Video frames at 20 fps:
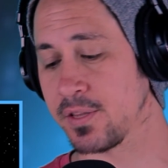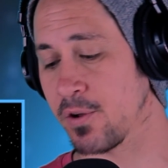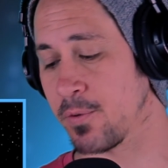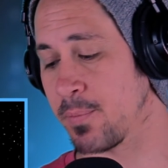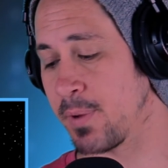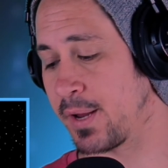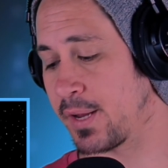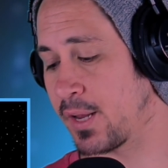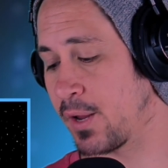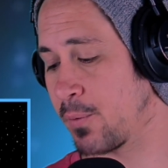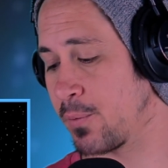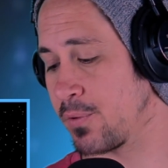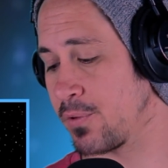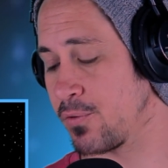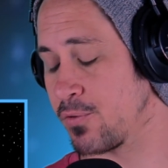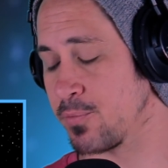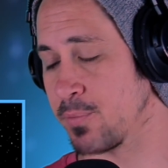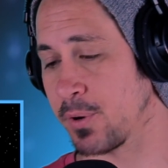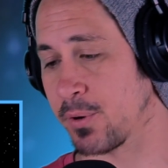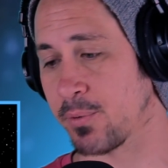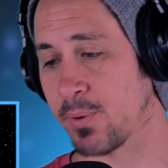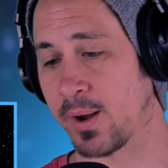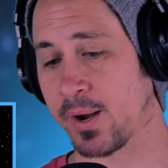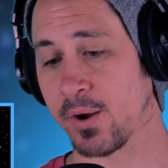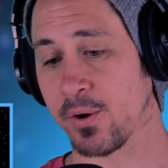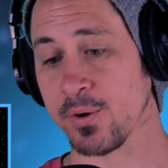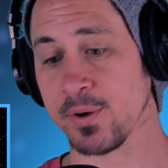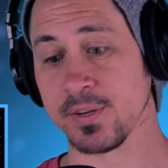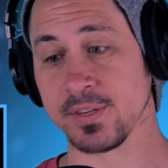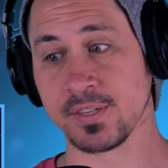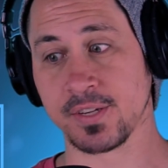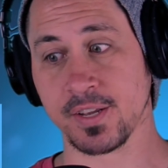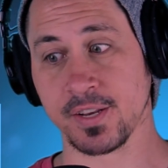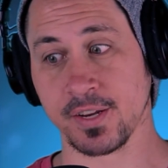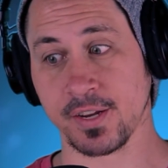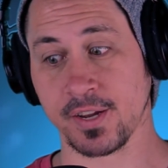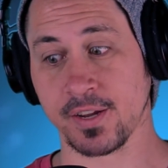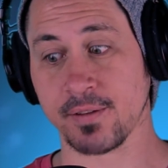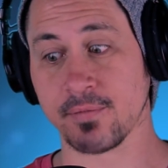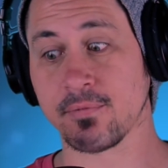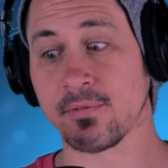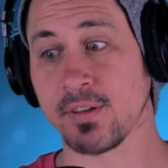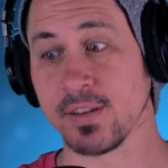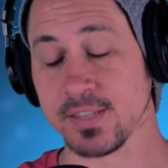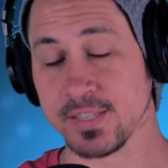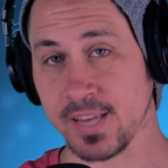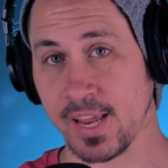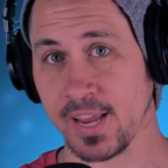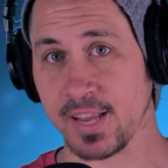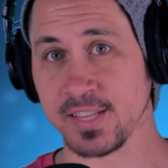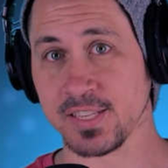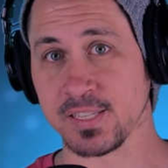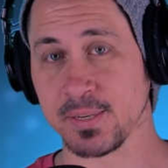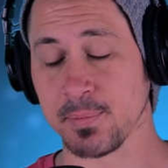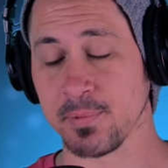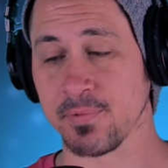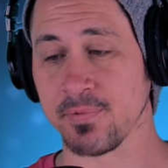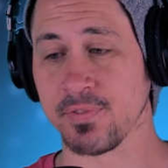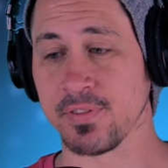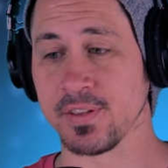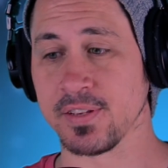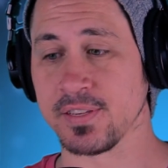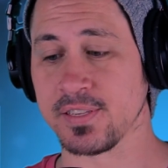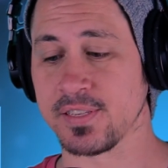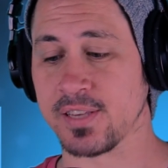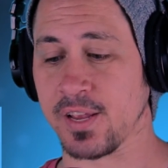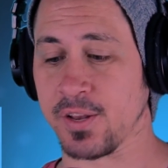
they're making with Ewan McGregor is going to contain some of this.